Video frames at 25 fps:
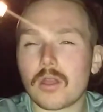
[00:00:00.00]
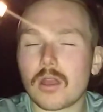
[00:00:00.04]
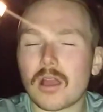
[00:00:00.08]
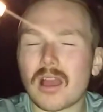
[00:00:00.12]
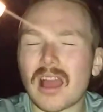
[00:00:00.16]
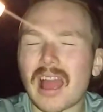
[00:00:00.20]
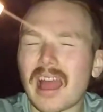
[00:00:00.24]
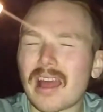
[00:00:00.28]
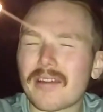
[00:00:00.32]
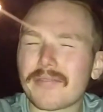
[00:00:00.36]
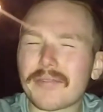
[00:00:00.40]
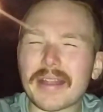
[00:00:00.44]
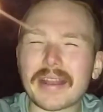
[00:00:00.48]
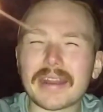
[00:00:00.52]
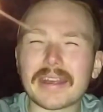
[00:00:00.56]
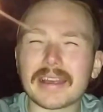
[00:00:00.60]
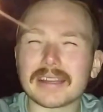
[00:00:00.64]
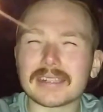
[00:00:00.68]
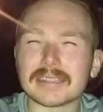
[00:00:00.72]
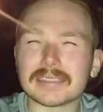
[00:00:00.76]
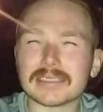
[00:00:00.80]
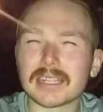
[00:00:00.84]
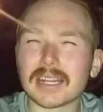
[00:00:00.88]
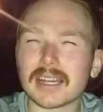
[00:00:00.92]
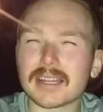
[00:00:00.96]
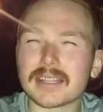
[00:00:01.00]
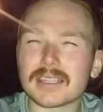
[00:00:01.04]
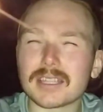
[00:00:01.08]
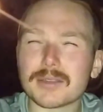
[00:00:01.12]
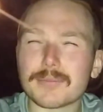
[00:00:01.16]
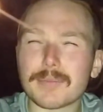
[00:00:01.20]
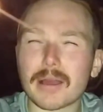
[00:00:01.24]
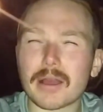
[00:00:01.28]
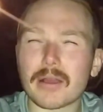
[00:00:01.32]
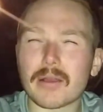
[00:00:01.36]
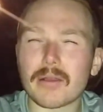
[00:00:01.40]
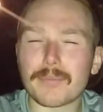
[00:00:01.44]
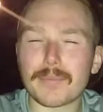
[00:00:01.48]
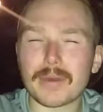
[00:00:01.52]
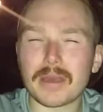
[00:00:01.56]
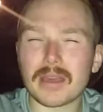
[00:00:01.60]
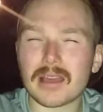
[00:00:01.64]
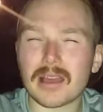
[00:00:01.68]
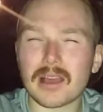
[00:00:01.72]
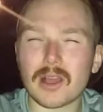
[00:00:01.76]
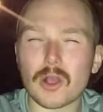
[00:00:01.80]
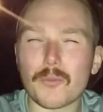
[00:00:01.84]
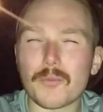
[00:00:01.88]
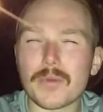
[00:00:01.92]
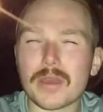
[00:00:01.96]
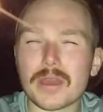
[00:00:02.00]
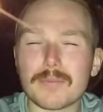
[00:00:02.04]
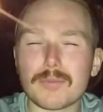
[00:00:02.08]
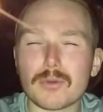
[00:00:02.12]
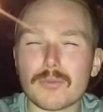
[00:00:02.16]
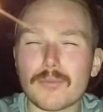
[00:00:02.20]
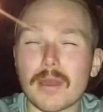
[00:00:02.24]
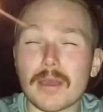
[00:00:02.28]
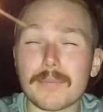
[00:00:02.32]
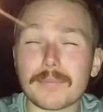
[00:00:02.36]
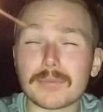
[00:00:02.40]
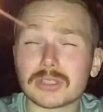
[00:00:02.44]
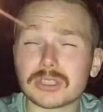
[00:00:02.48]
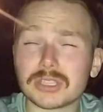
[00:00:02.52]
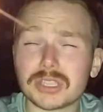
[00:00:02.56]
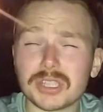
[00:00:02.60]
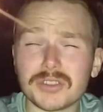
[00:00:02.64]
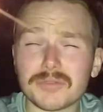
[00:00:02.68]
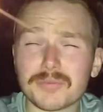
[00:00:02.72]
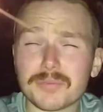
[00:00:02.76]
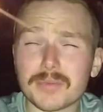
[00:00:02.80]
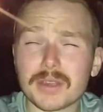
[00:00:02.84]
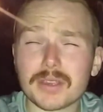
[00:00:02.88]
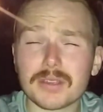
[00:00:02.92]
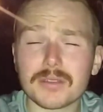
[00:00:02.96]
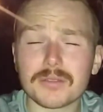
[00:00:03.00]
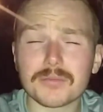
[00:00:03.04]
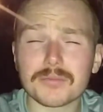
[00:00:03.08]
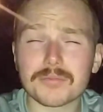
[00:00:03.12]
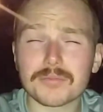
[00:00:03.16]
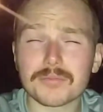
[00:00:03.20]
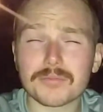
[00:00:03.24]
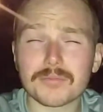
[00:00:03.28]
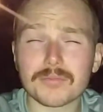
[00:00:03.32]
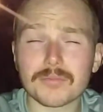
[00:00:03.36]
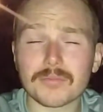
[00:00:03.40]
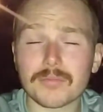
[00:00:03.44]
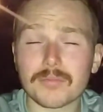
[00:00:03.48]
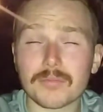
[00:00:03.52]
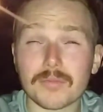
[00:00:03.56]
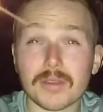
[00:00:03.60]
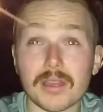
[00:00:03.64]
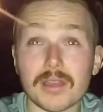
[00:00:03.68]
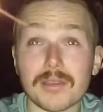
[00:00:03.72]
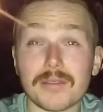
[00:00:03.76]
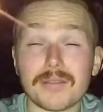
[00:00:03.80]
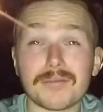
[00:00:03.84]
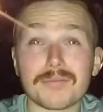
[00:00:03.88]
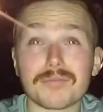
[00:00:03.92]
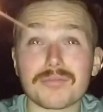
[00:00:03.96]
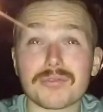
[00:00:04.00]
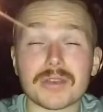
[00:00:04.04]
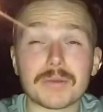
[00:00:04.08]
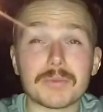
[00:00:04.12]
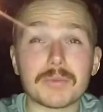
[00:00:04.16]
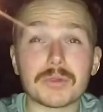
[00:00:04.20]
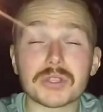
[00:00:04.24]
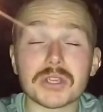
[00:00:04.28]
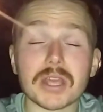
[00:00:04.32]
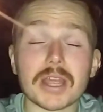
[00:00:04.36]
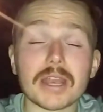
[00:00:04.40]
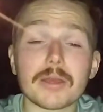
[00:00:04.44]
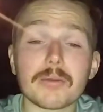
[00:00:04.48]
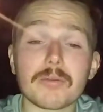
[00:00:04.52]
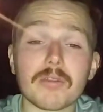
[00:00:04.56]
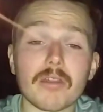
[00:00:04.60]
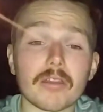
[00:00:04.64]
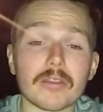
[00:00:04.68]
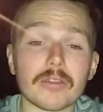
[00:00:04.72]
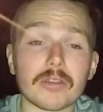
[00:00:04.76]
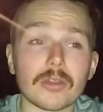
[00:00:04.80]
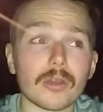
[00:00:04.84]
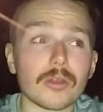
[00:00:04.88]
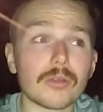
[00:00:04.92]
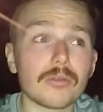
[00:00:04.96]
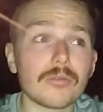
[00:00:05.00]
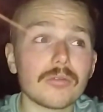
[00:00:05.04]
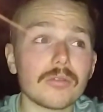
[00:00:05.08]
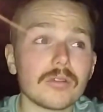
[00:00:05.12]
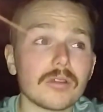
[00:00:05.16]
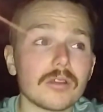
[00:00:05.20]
have any anxiety about how people may perceive me in pretty much anywhere I go,